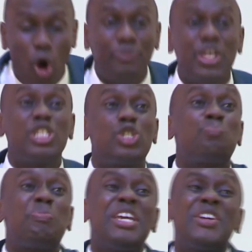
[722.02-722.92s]
of the
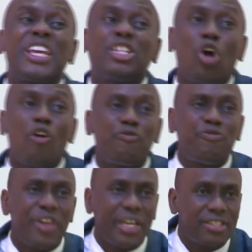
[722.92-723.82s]
spirit of
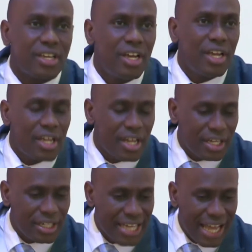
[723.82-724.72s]
faith
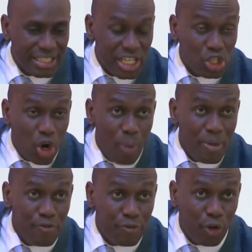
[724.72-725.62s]
that is
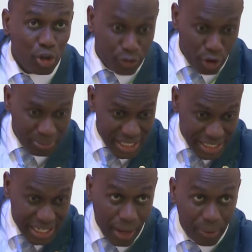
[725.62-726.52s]
coming forth from
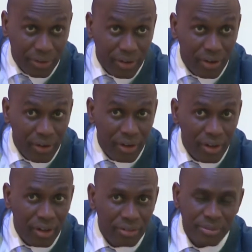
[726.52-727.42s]
this ground.
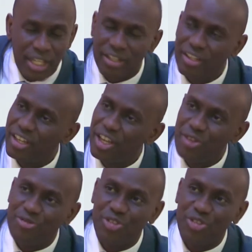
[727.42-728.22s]
If